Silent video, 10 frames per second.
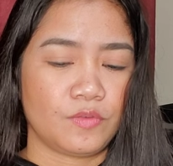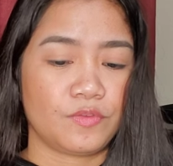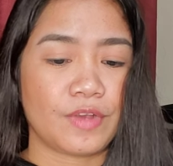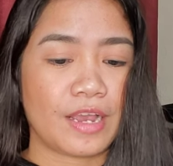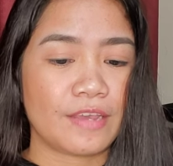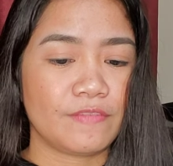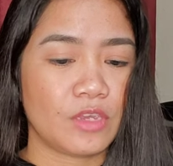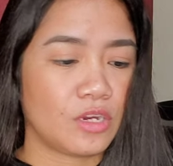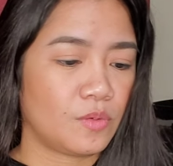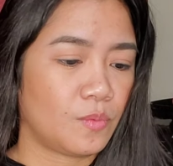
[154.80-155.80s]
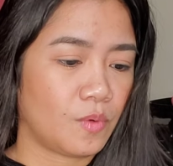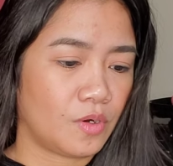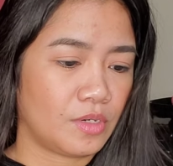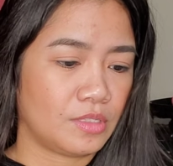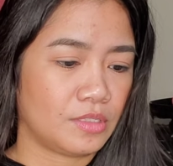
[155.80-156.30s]
Five-year
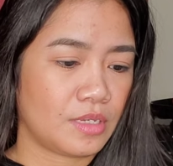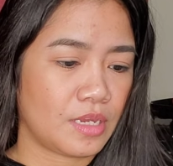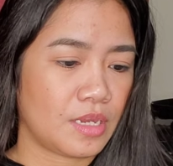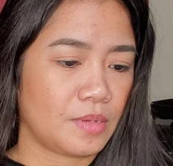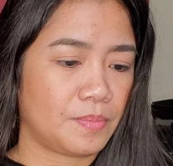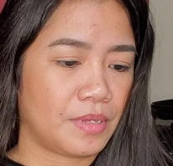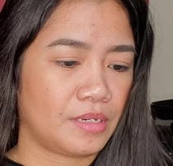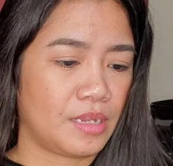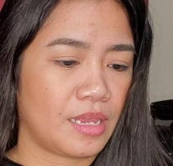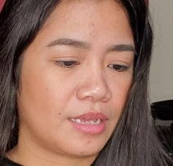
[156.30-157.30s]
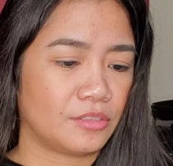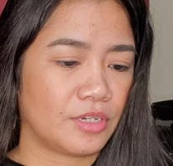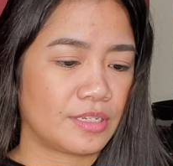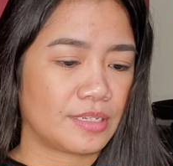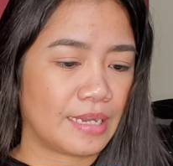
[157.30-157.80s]
warranty,
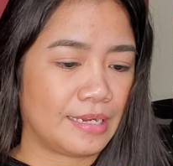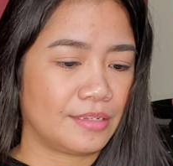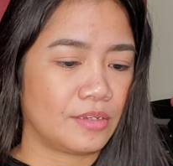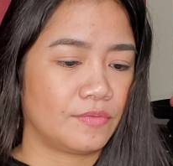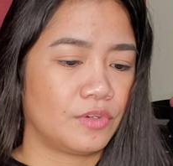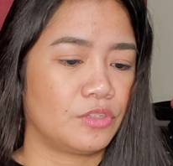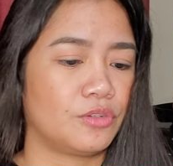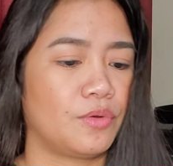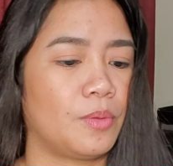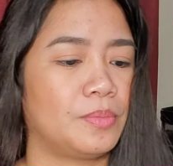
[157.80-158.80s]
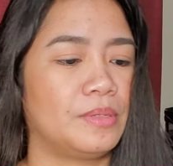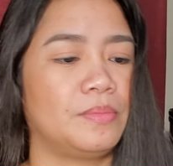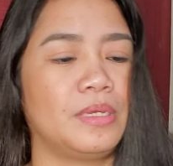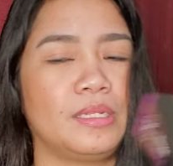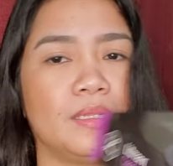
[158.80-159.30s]
pediatric side convert to
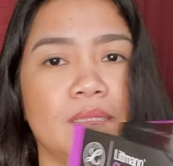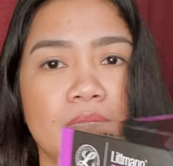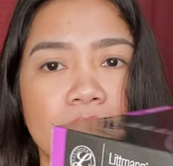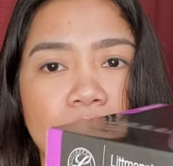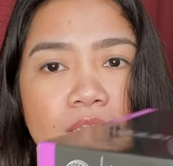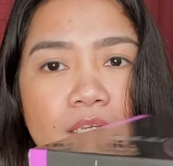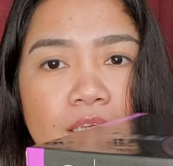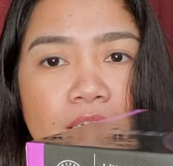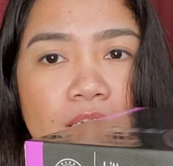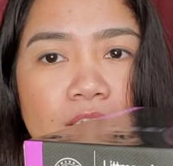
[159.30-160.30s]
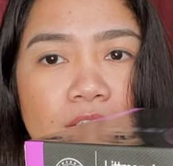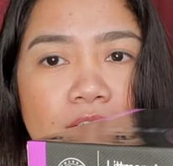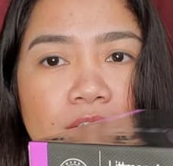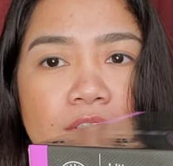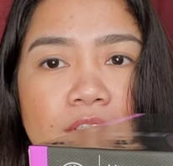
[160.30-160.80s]
open bell. Ayan, guys,
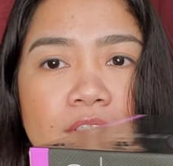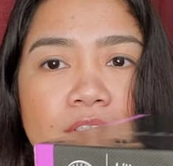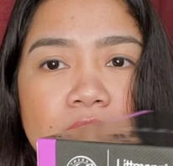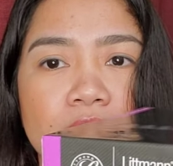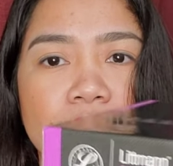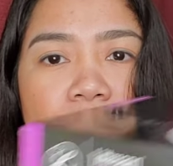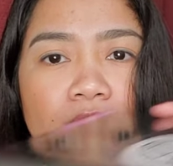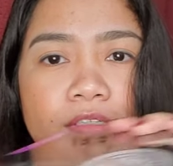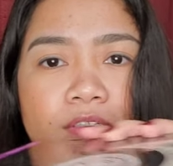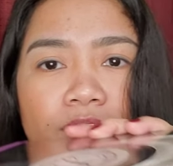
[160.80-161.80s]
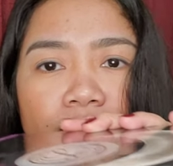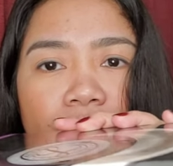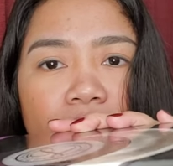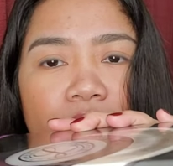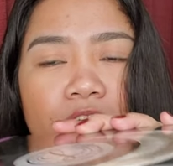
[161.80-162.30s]
so
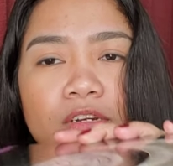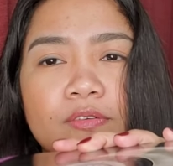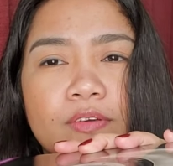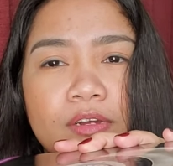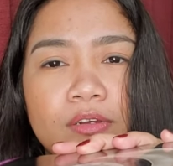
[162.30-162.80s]
five-year